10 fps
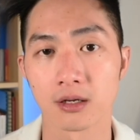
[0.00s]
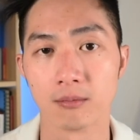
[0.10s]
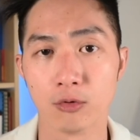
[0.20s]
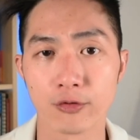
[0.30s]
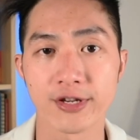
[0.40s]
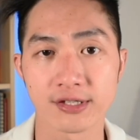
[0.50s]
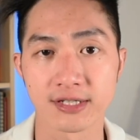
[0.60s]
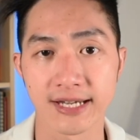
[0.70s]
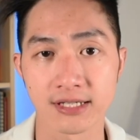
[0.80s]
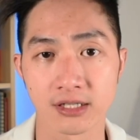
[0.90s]
More recent
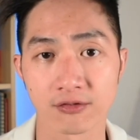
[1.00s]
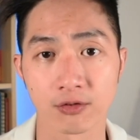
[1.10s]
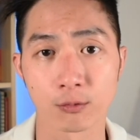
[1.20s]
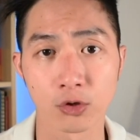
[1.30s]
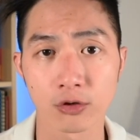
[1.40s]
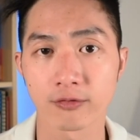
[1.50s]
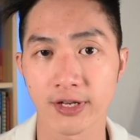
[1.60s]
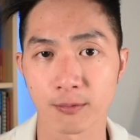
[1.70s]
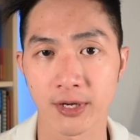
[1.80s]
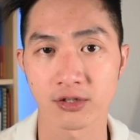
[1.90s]
data from
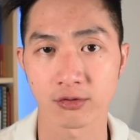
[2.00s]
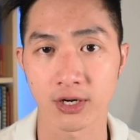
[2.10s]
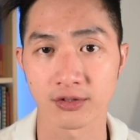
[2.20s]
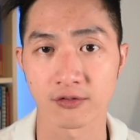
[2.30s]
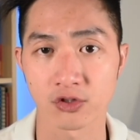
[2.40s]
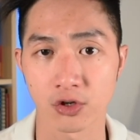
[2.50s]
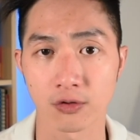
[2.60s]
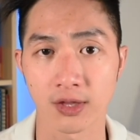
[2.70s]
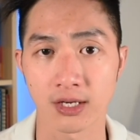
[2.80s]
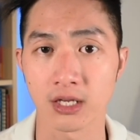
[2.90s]
non-randomized trials have
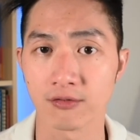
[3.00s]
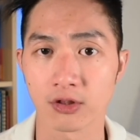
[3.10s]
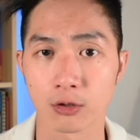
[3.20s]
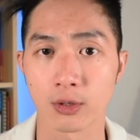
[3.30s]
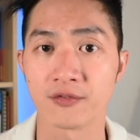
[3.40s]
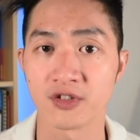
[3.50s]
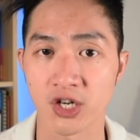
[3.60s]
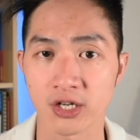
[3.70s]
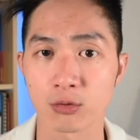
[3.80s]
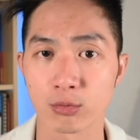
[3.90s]
shown that even though a
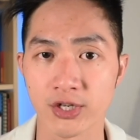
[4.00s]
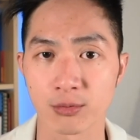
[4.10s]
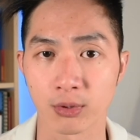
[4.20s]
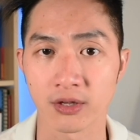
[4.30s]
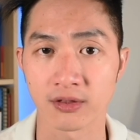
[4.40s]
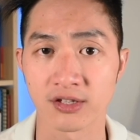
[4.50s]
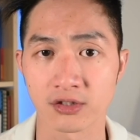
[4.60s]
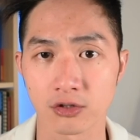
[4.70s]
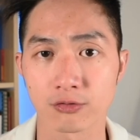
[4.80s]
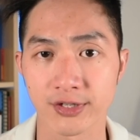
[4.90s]
vaginal breech birth is
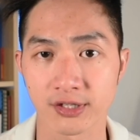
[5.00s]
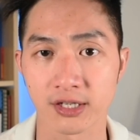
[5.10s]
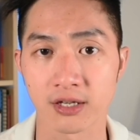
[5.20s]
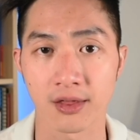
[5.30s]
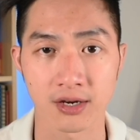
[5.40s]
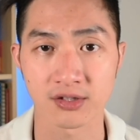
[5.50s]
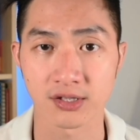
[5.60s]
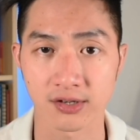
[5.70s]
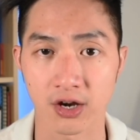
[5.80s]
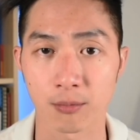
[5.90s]
still riskier than a
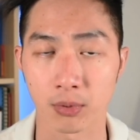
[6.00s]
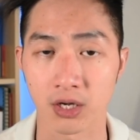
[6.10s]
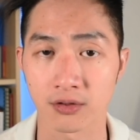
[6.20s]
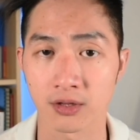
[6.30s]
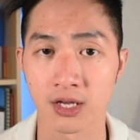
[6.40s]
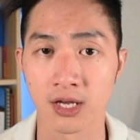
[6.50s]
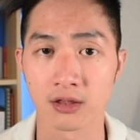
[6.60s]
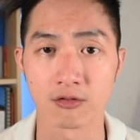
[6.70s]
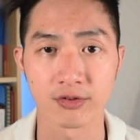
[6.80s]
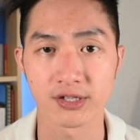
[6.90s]
cesarean birth,
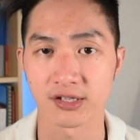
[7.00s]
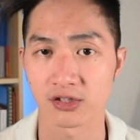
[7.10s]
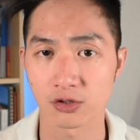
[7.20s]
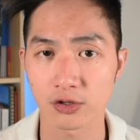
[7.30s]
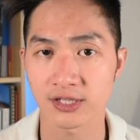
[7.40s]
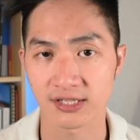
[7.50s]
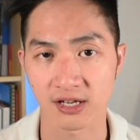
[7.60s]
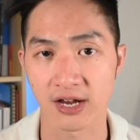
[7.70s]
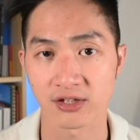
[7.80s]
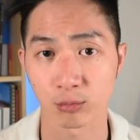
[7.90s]
the risk is not as
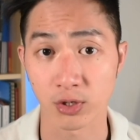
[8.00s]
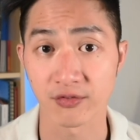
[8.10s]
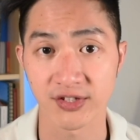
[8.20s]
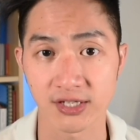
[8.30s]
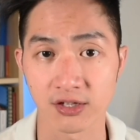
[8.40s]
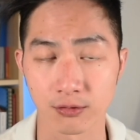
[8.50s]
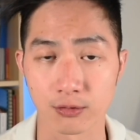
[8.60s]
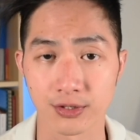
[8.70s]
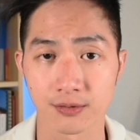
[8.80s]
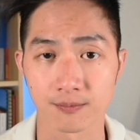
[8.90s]
high as previously thought,